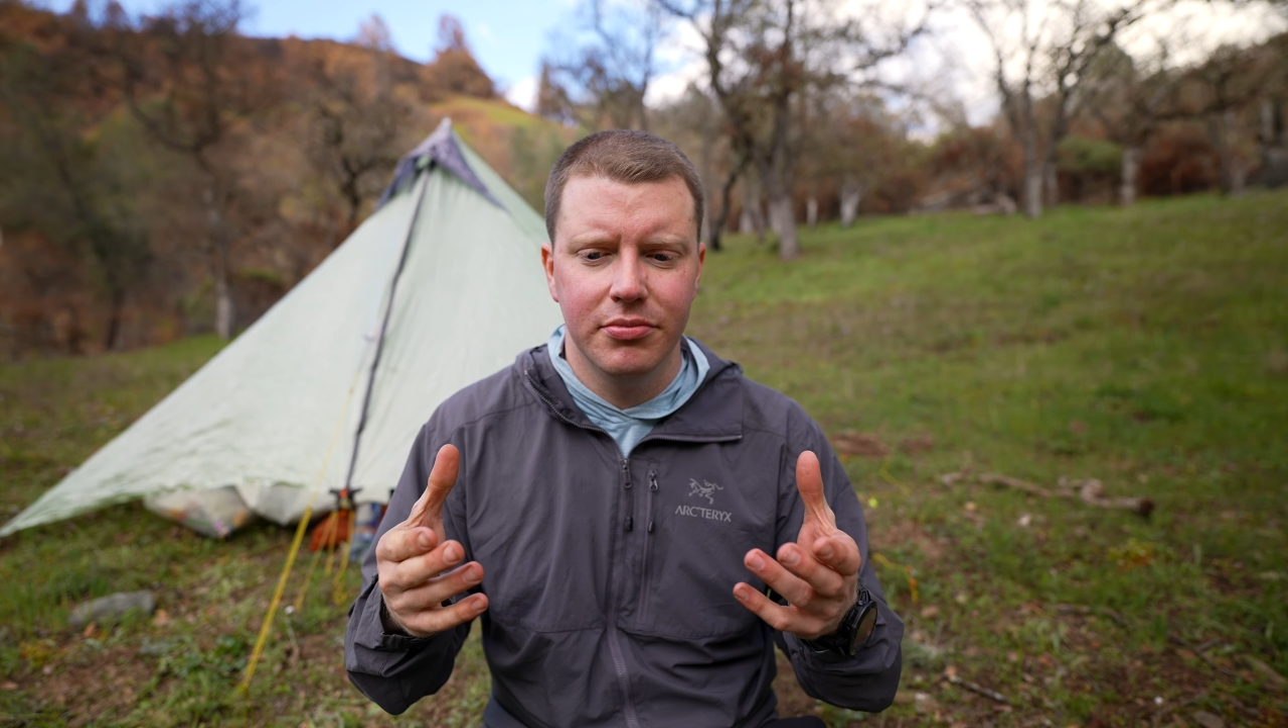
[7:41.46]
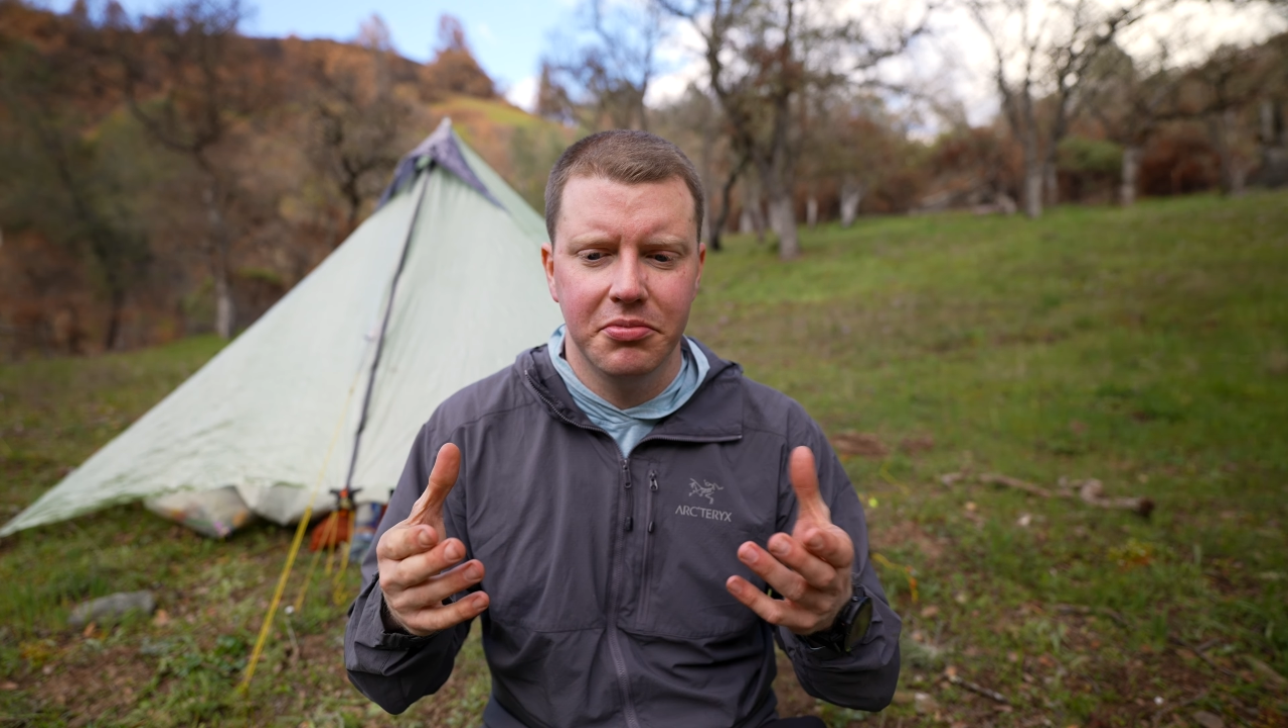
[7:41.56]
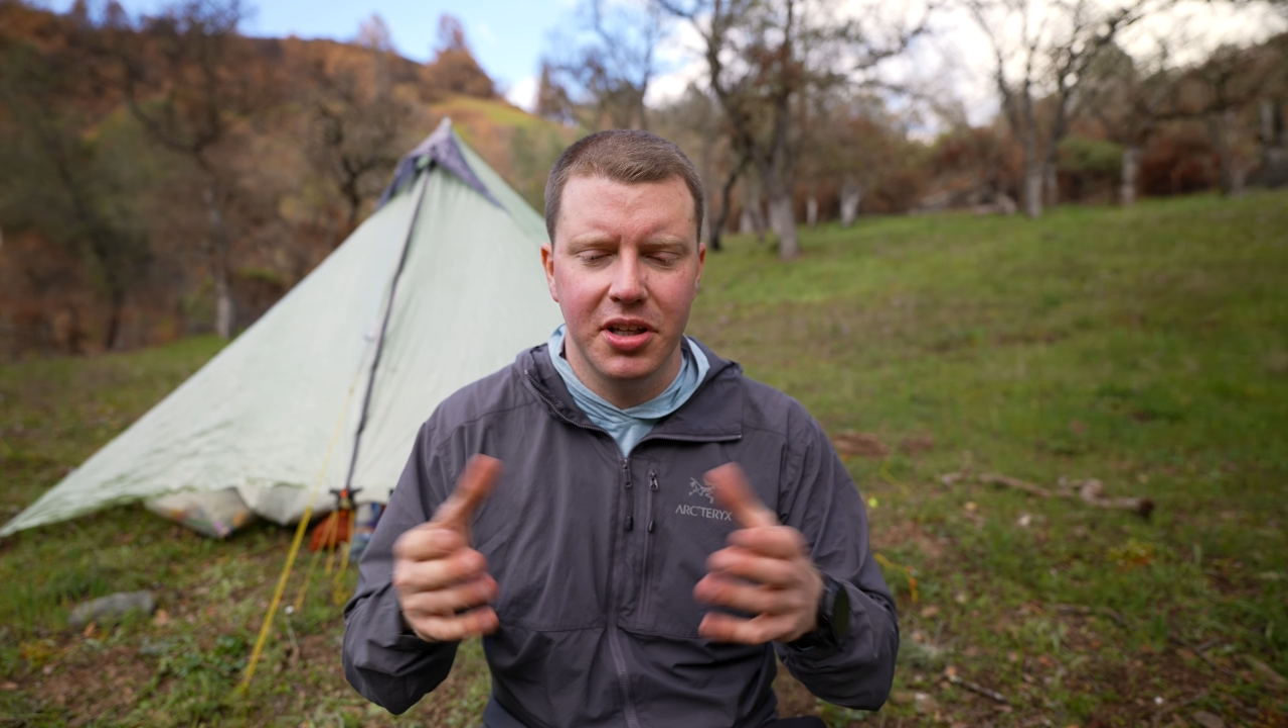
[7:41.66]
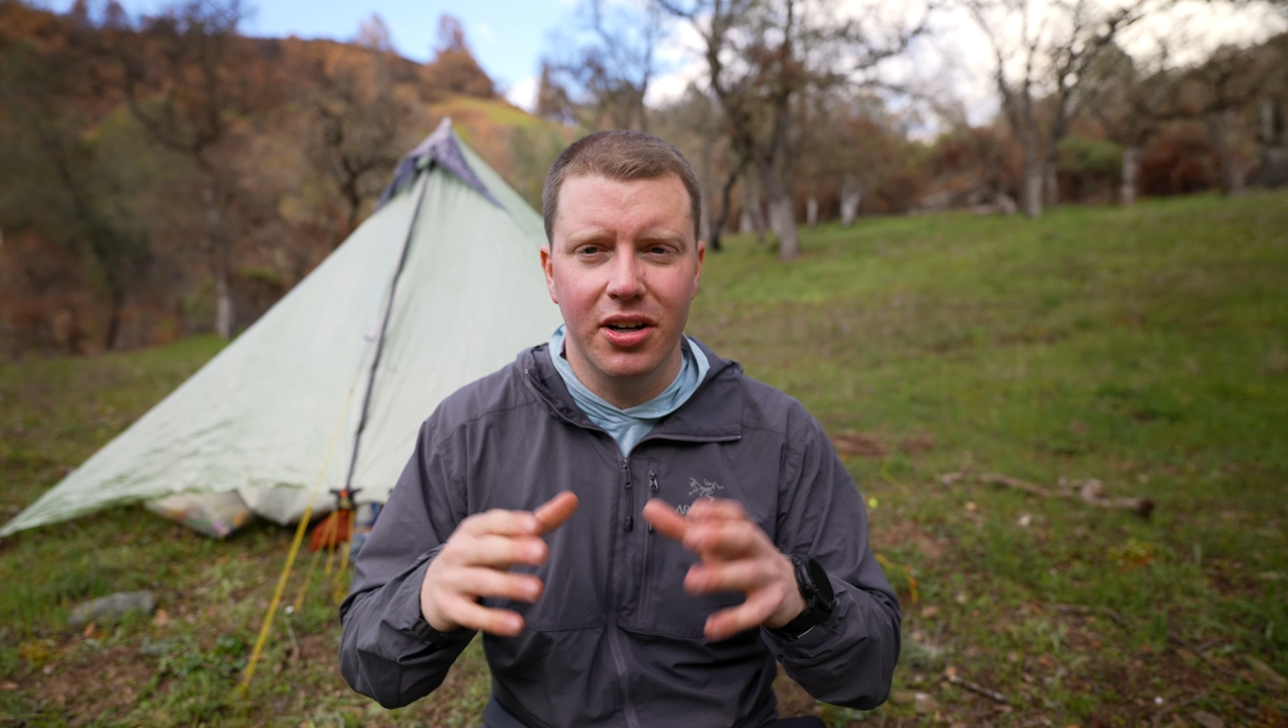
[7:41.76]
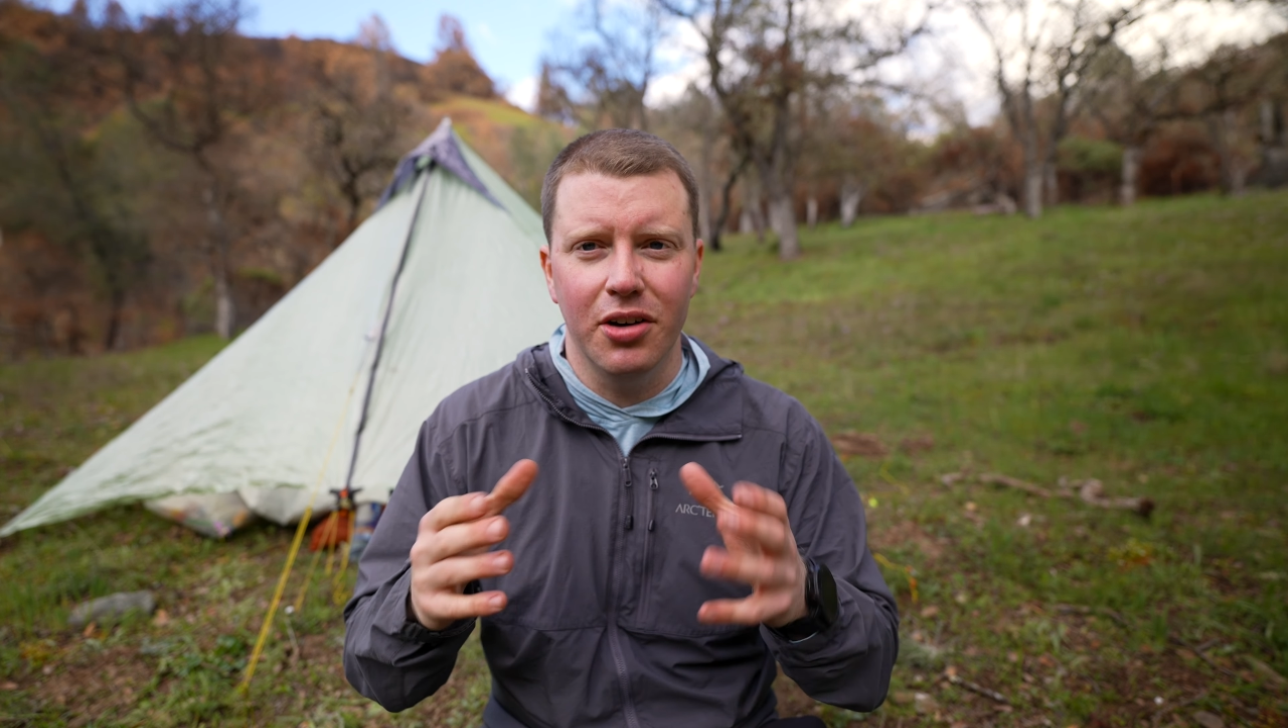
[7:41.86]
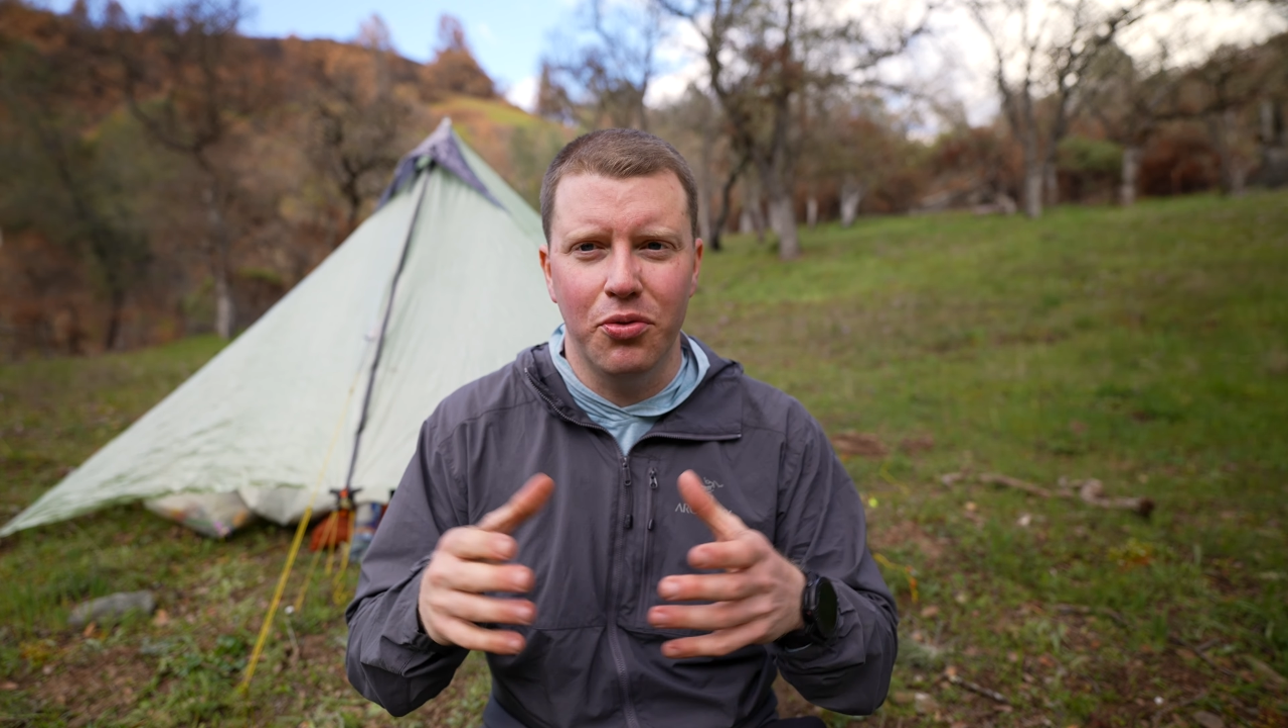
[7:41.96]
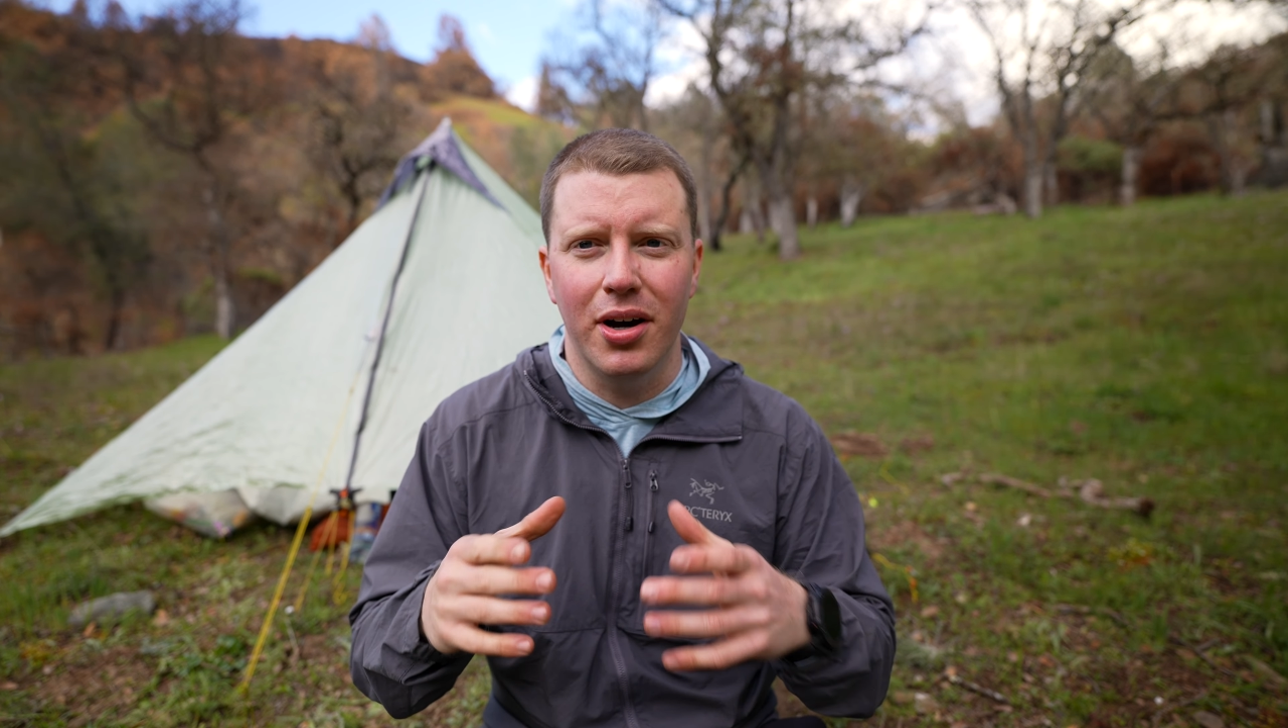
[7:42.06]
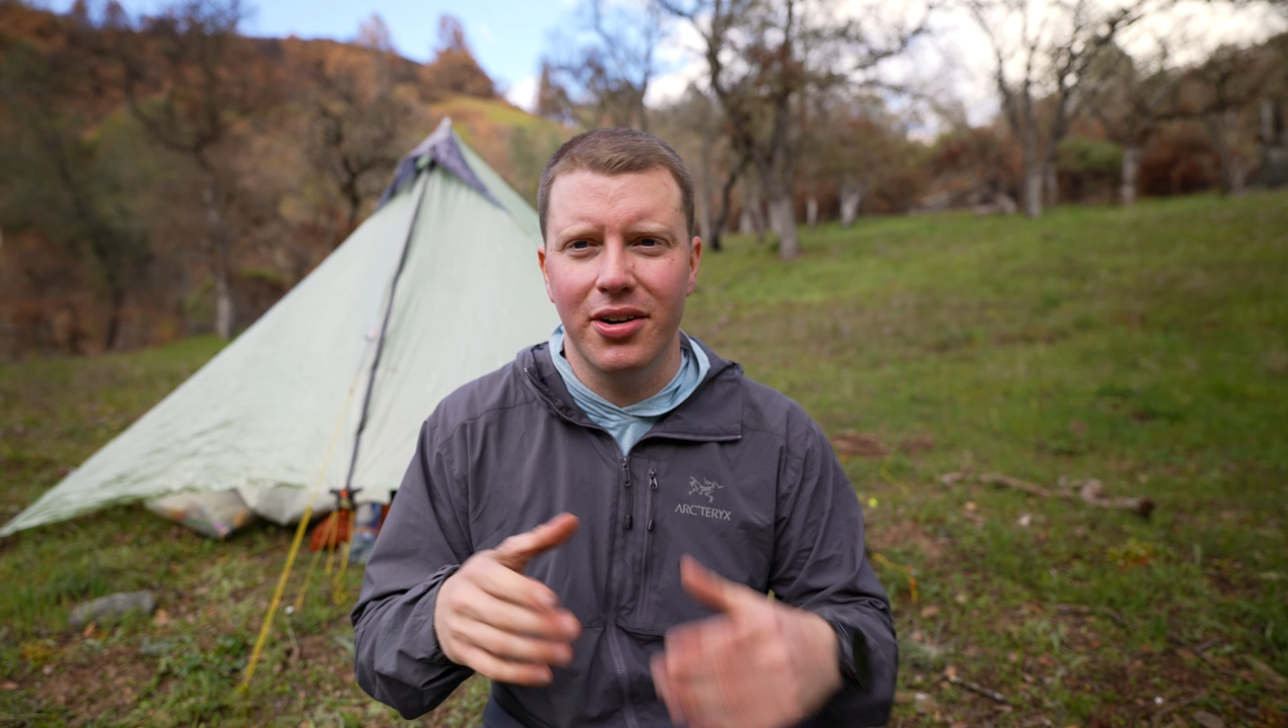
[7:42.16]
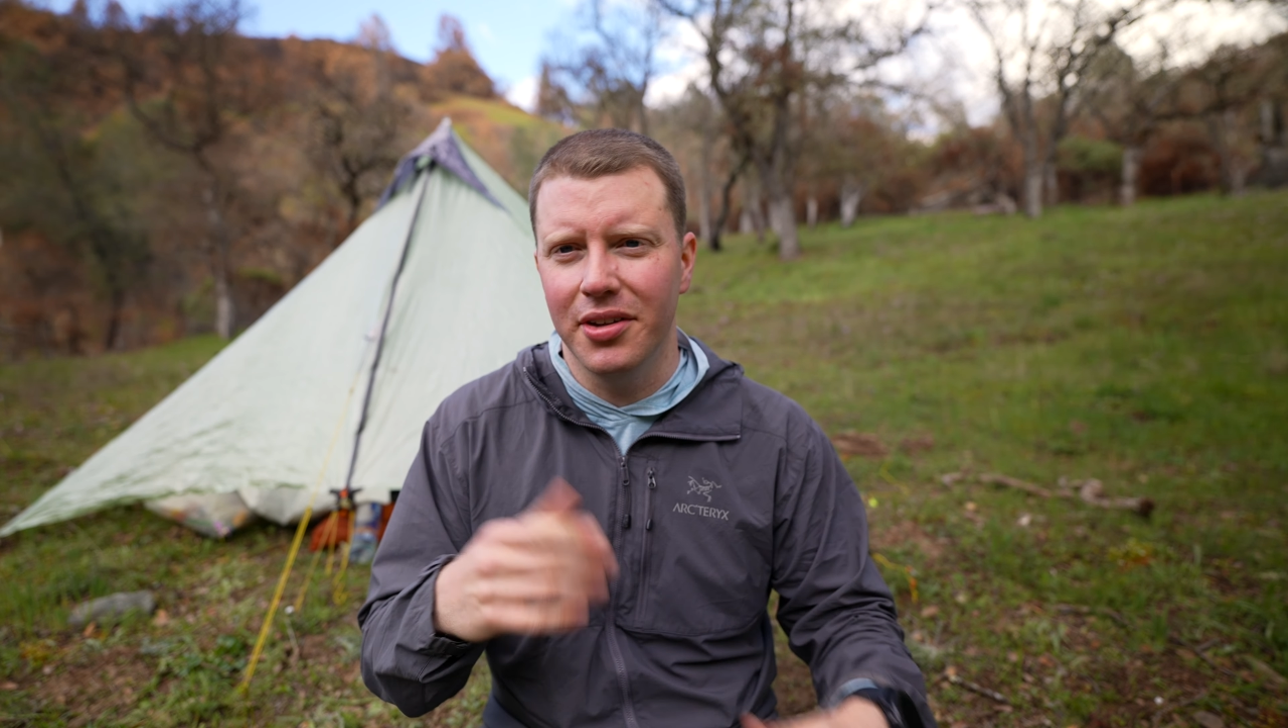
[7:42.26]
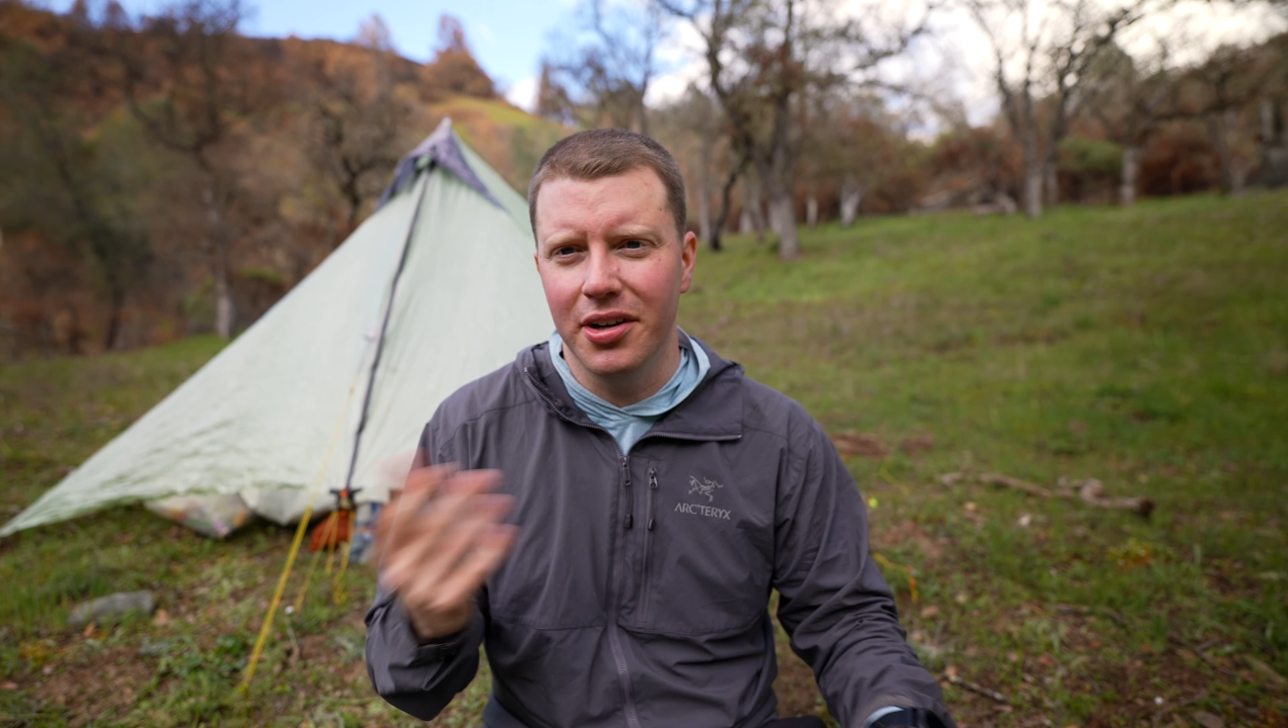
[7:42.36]
get enough
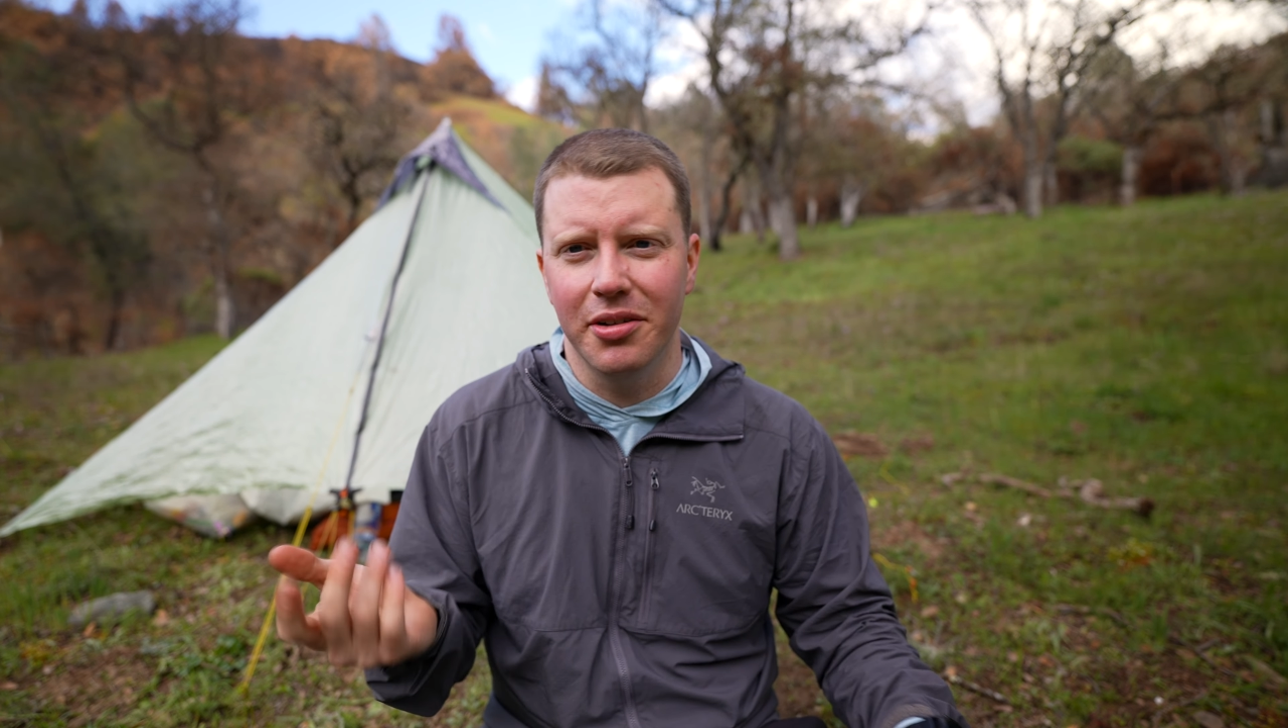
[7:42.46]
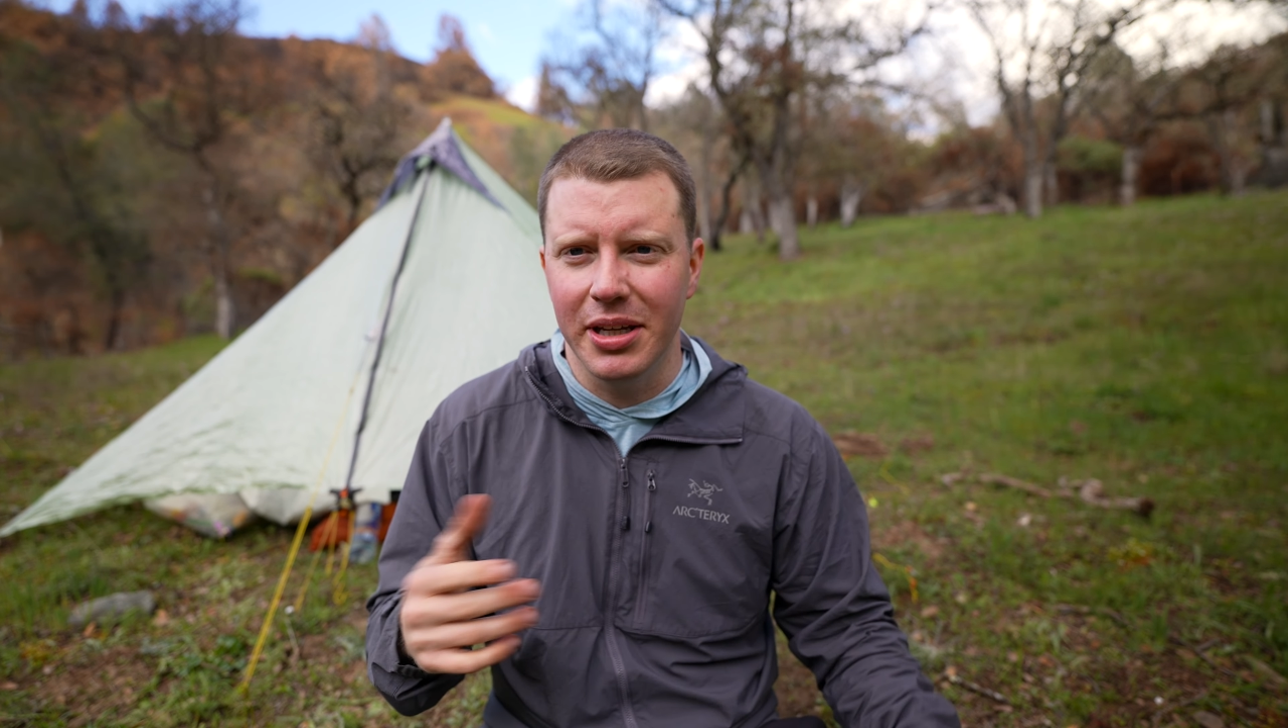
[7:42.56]
water in there to